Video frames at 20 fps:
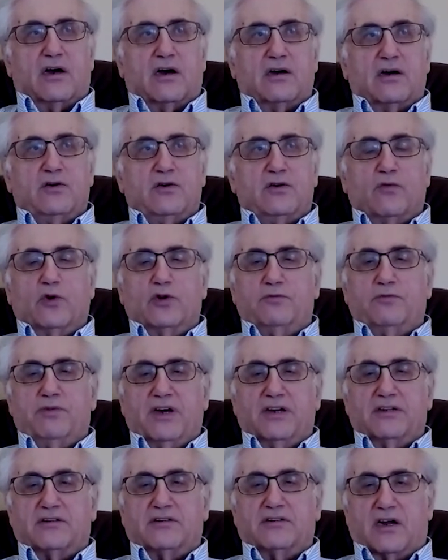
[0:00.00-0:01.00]
you would be
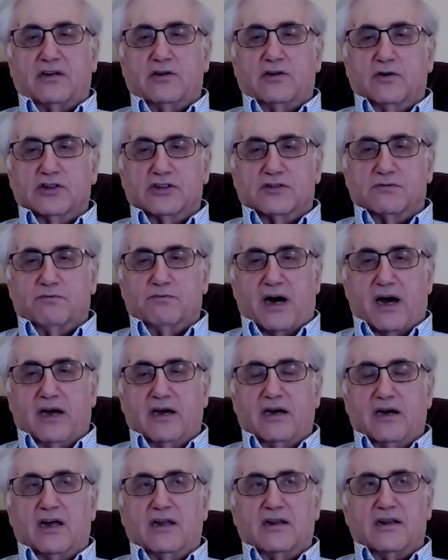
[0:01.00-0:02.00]
introduced by
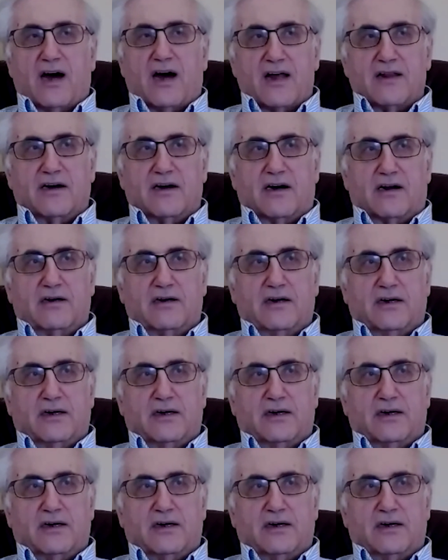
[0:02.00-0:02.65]
another